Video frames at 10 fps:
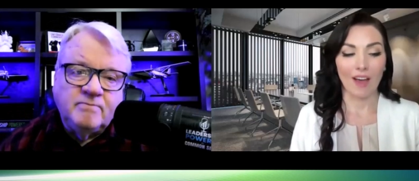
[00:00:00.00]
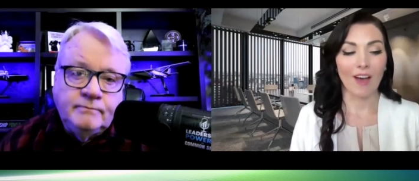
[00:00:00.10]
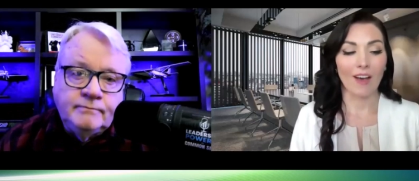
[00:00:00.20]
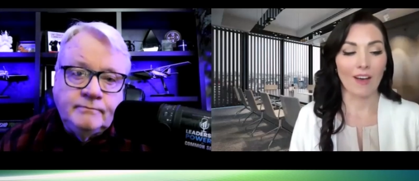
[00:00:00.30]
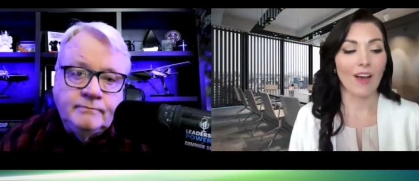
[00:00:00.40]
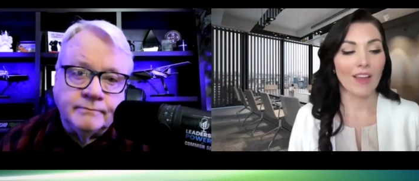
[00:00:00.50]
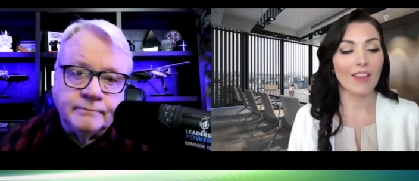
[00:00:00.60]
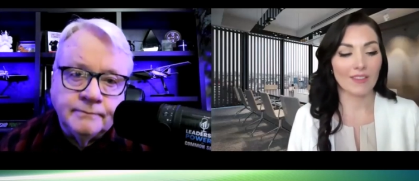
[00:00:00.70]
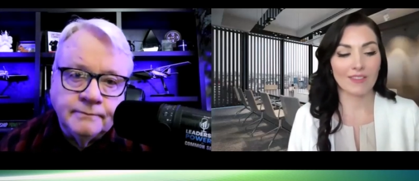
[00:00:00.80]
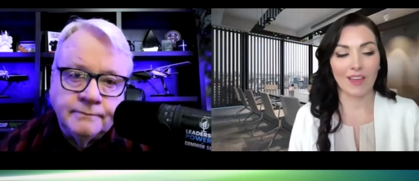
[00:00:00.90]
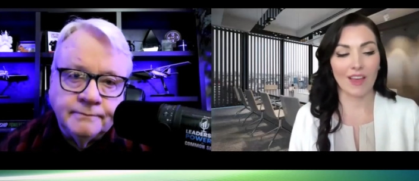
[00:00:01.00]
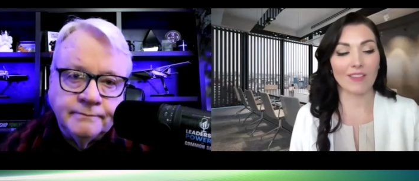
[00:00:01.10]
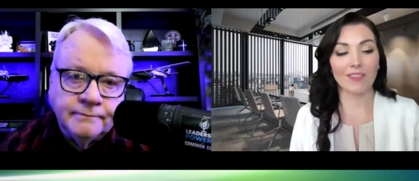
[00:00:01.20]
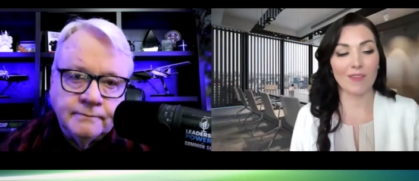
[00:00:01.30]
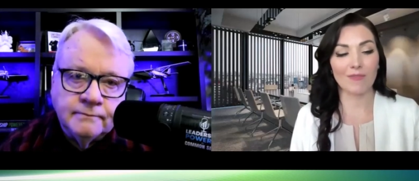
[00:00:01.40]
Speaker 1: Ah, I, I
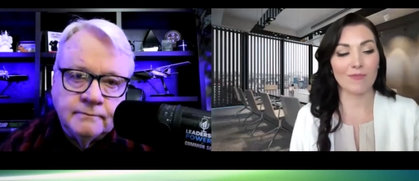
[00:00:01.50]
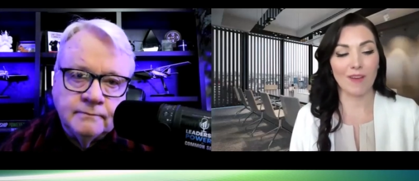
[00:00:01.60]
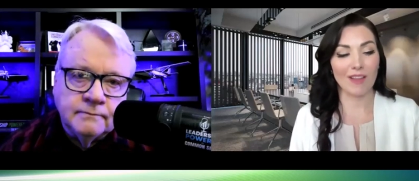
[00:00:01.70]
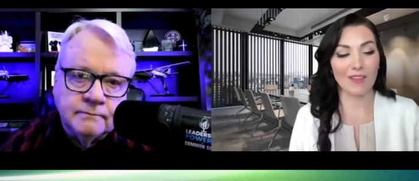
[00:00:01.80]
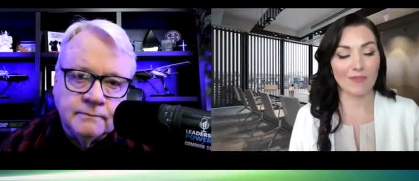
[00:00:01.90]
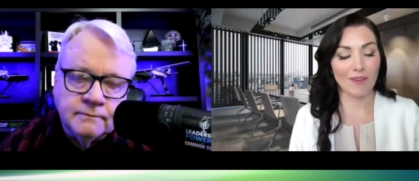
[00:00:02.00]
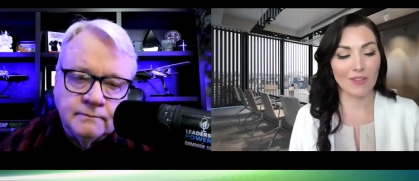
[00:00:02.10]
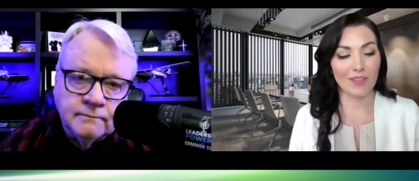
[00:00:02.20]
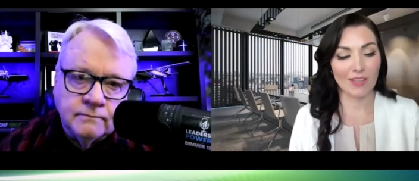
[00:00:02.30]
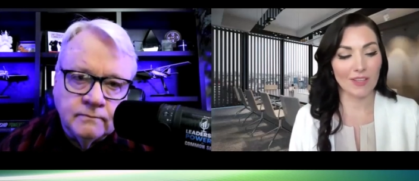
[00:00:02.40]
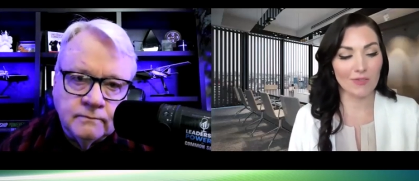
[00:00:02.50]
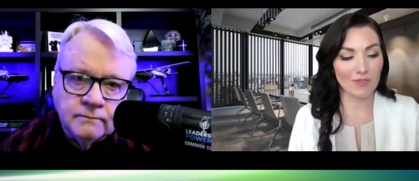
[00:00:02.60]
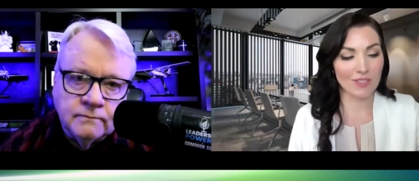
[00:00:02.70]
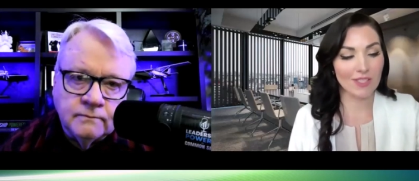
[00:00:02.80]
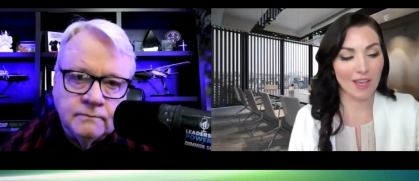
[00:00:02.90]
love, I love everything that you
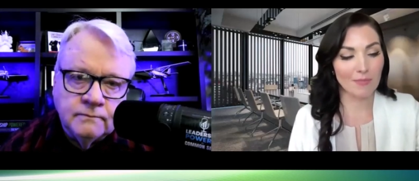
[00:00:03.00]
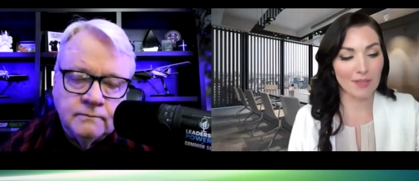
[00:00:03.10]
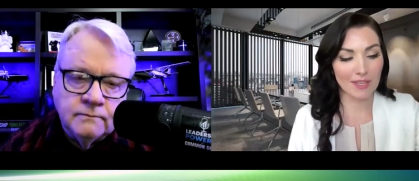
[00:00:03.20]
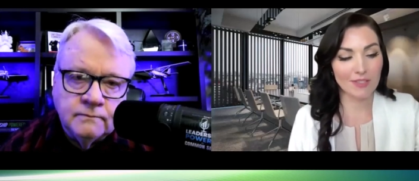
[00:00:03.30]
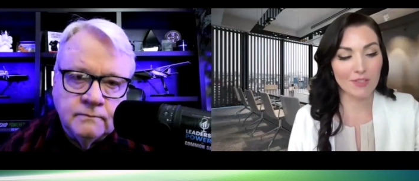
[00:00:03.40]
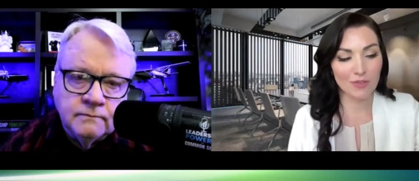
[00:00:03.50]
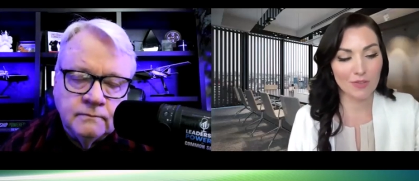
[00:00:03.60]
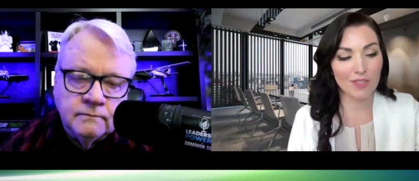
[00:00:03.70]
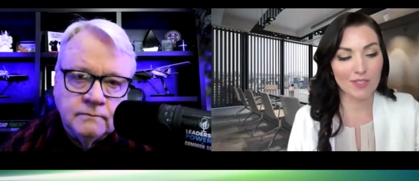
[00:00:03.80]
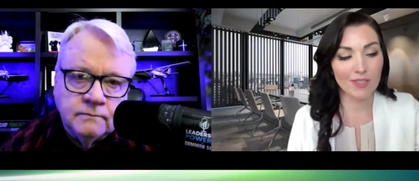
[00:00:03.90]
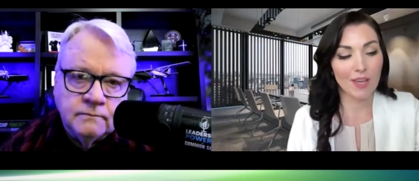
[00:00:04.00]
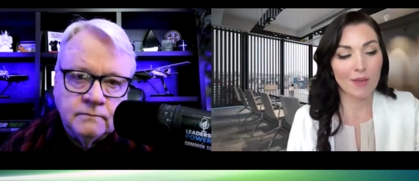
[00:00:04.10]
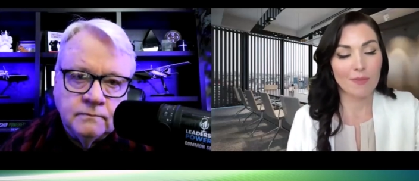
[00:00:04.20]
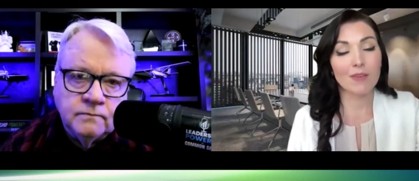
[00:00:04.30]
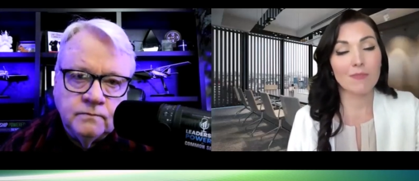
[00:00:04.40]
just said, because the truth is
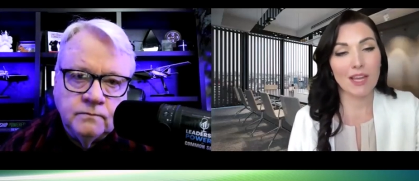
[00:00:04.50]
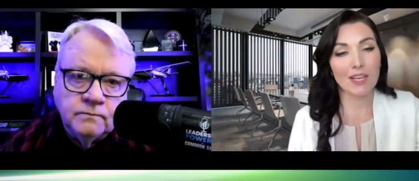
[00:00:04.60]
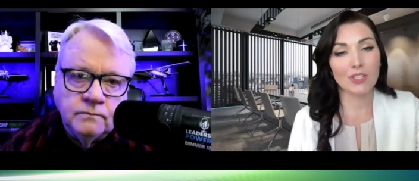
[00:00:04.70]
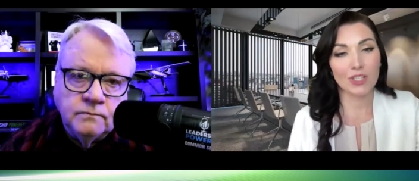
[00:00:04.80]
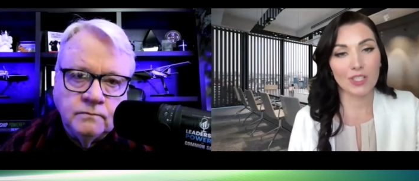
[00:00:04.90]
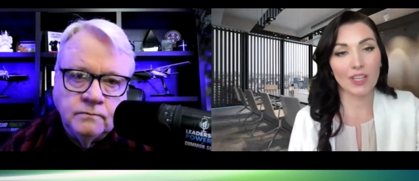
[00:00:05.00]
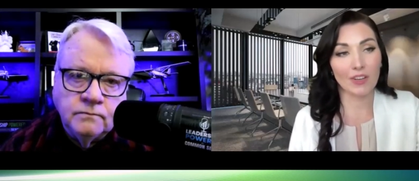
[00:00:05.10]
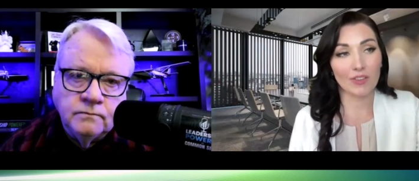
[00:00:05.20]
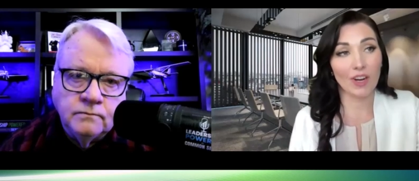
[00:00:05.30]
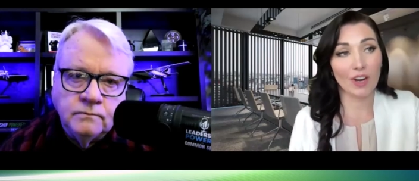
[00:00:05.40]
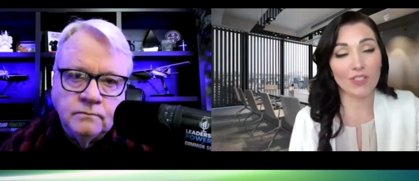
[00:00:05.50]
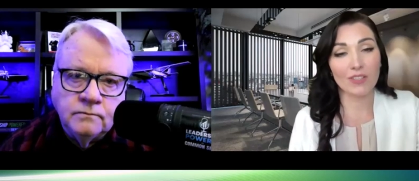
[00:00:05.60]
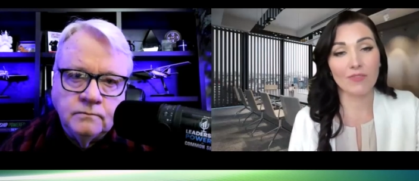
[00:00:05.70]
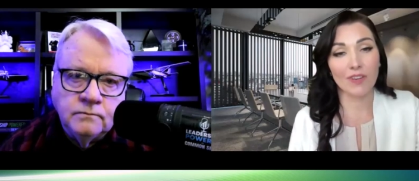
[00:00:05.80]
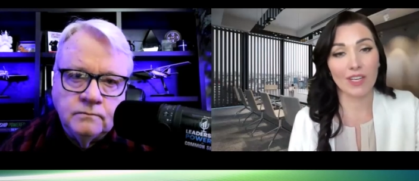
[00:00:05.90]
being a manager and a leader, they are
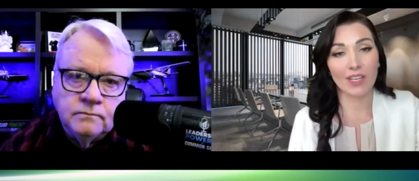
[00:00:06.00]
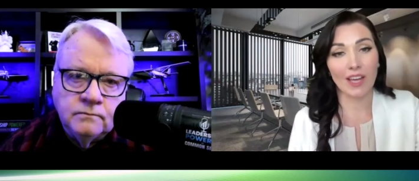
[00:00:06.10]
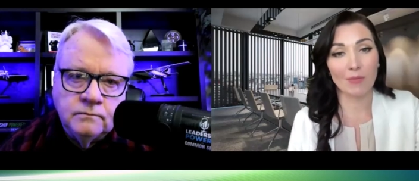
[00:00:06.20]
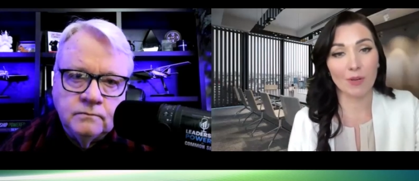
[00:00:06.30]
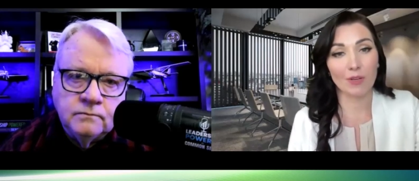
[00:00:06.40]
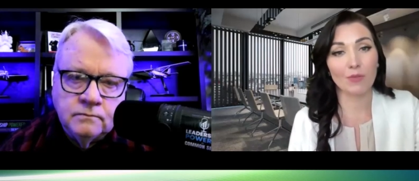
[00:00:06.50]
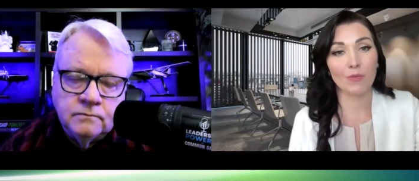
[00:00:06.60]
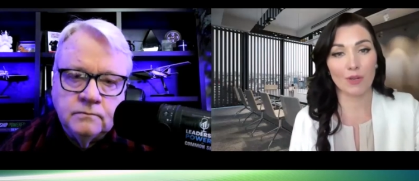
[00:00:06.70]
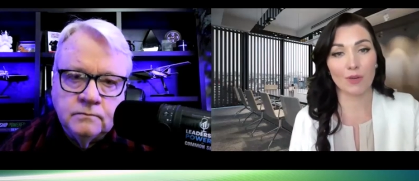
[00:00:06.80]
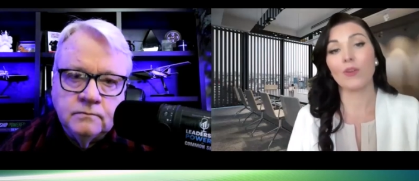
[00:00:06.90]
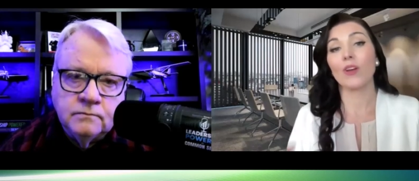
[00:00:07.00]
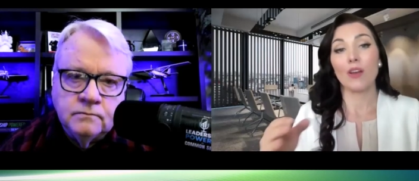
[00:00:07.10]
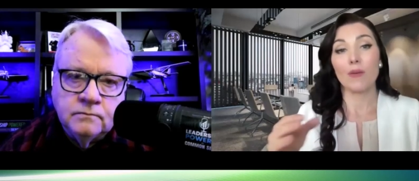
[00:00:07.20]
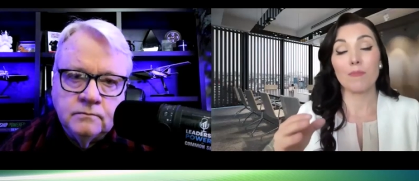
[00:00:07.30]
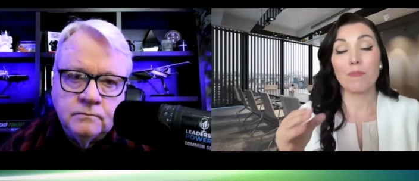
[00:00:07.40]
different. And we're, we're,
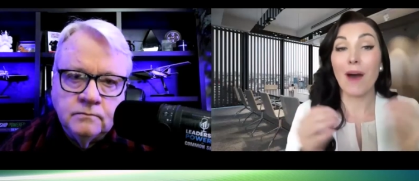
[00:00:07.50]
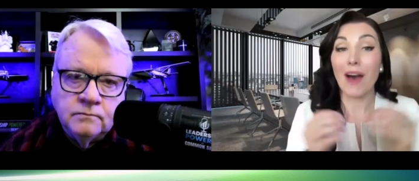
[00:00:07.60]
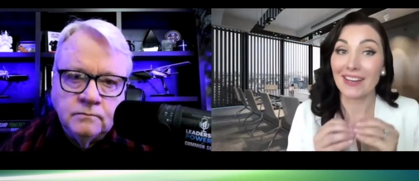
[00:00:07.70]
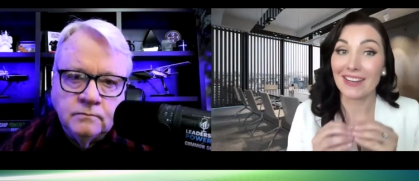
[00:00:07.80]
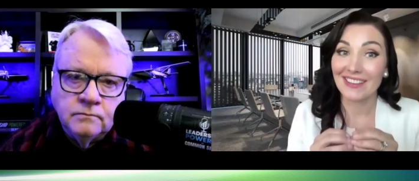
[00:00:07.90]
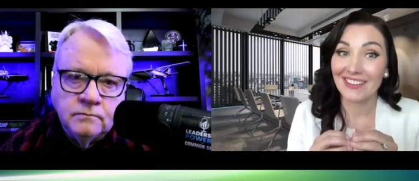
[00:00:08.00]
but